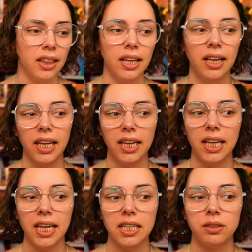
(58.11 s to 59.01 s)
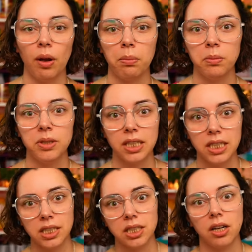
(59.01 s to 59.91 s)
The link is
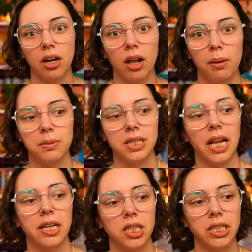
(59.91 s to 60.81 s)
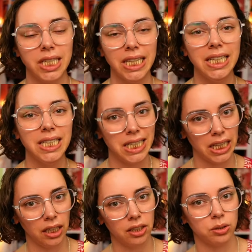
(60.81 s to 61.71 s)

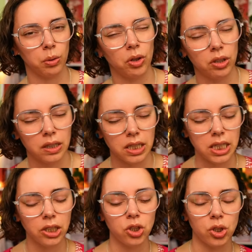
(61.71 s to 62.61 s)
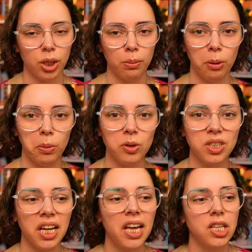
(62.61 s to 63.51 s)
vibrantmusicteaching.com/TT because we call it the Teacher Turbo
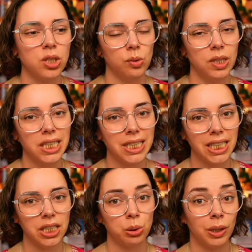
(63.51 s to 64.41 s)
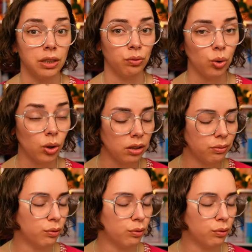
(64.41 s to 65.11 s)
Boost. So TT24